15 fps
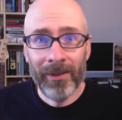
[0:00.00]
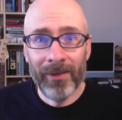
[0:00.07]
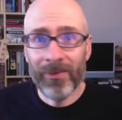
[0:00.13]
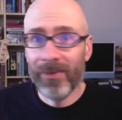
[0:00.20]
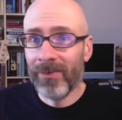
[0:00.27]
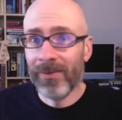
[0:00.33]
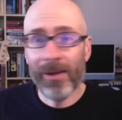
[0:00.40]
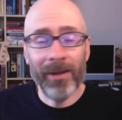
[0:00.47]

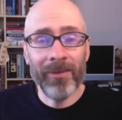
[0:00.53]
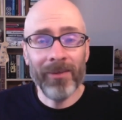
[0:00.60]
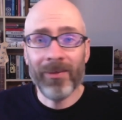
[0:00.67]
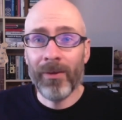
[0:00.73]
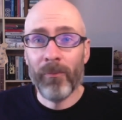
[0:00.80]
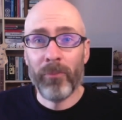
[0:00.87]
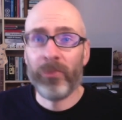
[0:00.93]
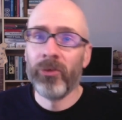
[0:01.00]
This is not
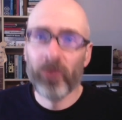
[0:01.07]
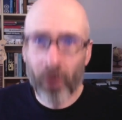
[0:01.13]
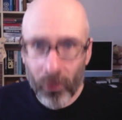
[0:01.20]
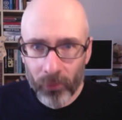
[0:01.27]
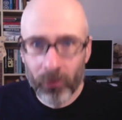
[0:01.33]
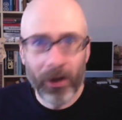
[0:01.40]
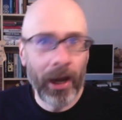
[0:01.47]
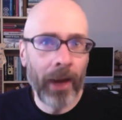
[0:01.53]
some
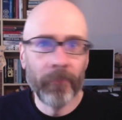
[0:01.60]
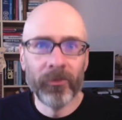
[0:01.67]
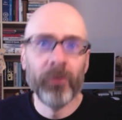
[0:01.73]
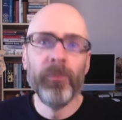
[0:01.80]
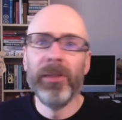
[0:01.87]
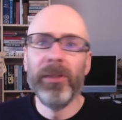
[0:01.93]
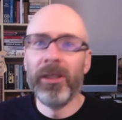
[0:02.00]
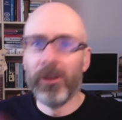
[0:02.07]
program
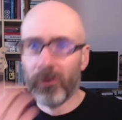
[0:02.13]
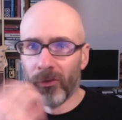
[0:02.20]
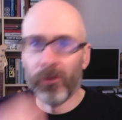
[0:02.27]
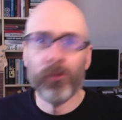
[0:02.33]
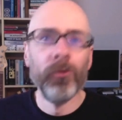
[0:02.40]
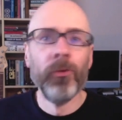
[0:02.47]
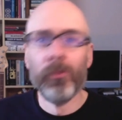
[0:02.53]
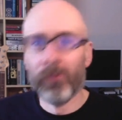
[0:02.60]
to be
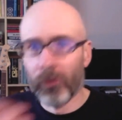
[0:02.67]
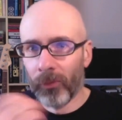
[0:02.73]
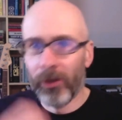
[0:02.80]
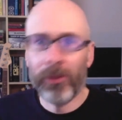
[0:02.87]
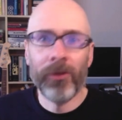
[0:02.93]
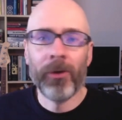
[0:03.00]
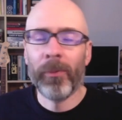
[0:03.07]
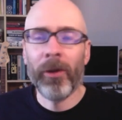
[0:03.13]
consumed
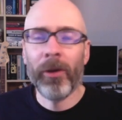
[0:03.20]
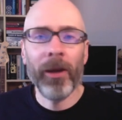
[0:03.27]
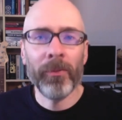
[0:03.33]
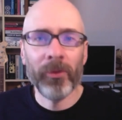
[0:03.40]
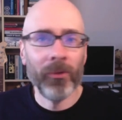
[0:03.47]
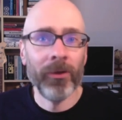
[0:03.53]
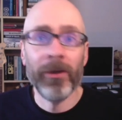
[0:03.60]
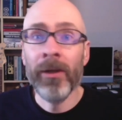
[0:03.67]
with your
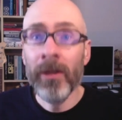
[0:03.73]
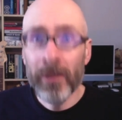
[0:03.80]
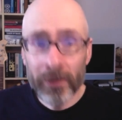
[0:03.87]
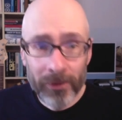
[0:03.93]
popcorn.